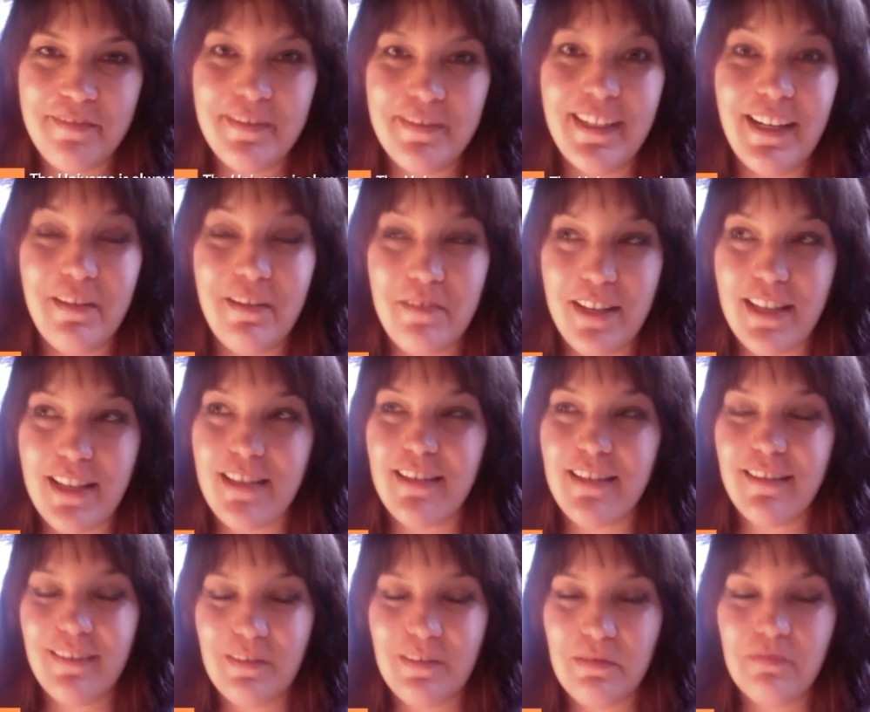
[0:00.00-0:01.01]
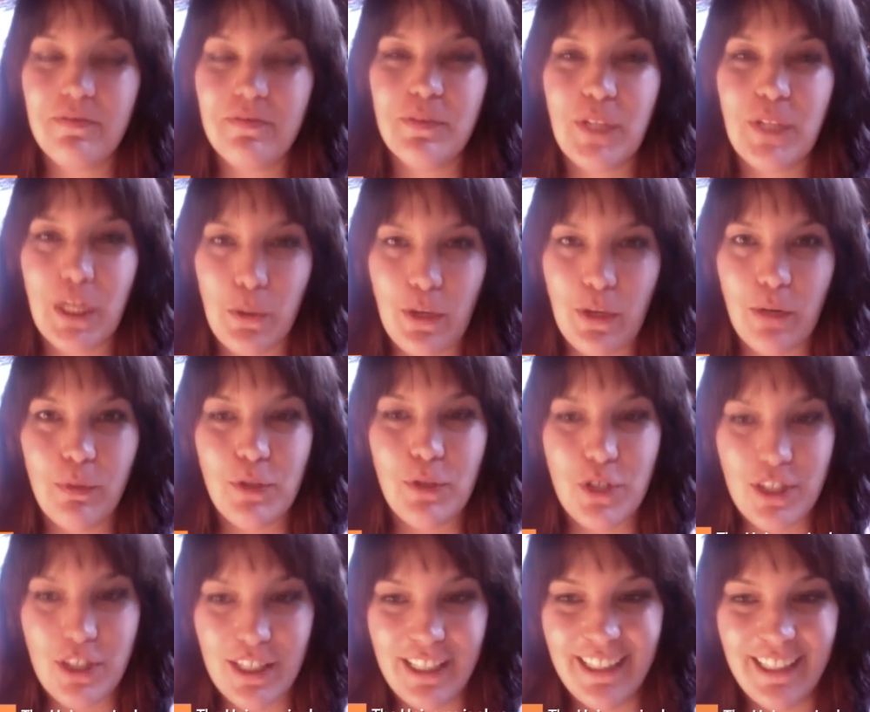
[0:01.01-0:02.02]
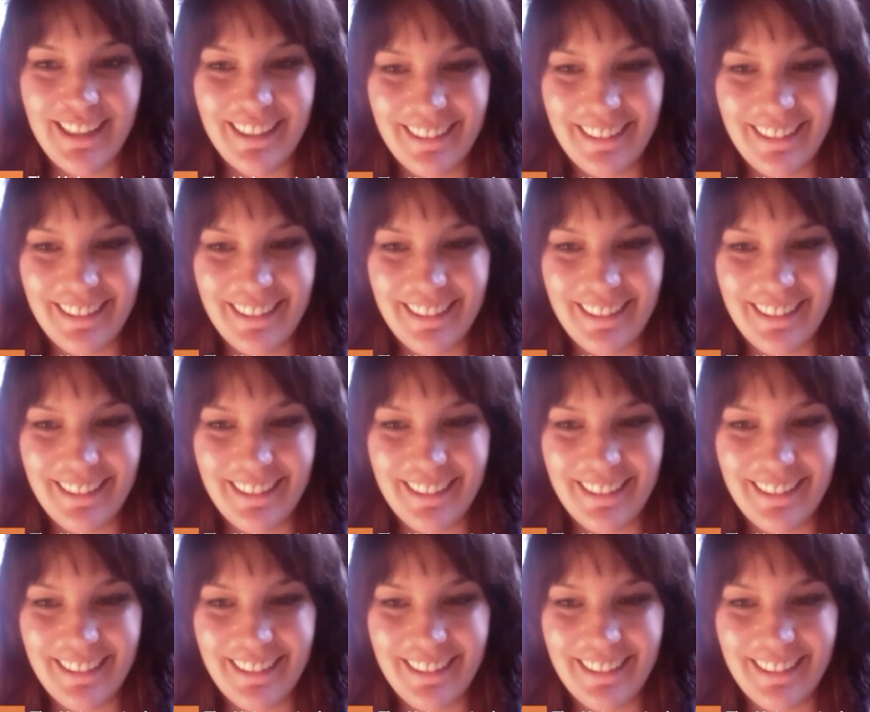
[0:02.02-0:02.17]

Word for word: and it was one incredible journey